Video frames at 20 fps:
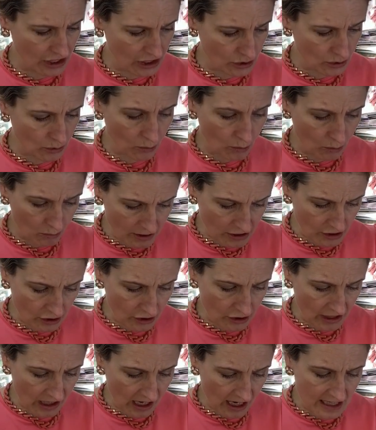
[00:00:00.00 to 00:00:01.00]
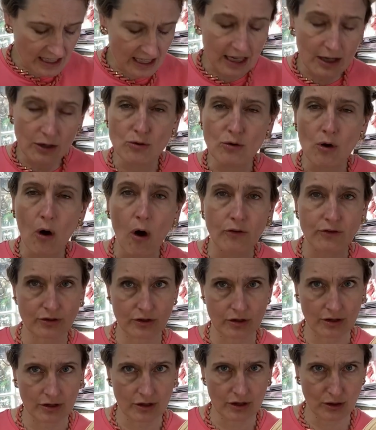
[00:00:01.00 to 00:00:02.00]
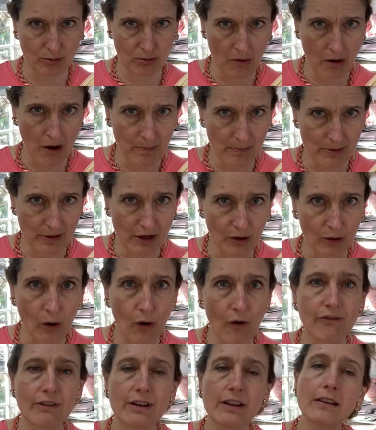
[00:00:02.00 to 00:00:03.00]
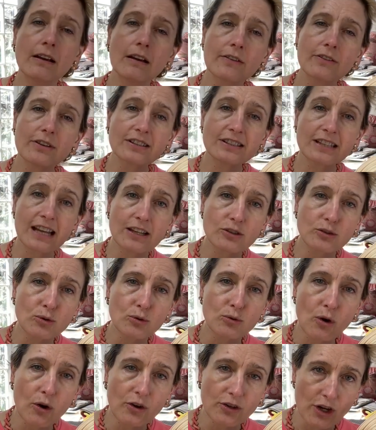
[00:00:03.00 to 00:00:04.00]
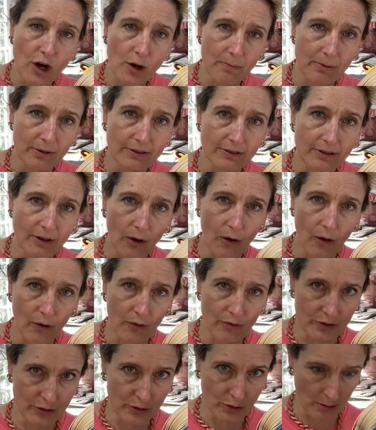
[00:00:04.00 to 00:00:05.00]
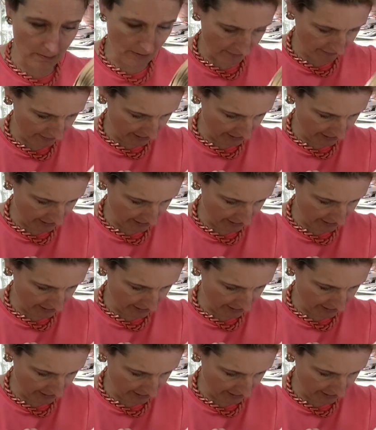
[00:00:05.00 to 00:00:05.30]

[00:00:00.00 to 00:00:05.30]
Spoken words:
is always a good idea not to open a coffin that says do not open on the top of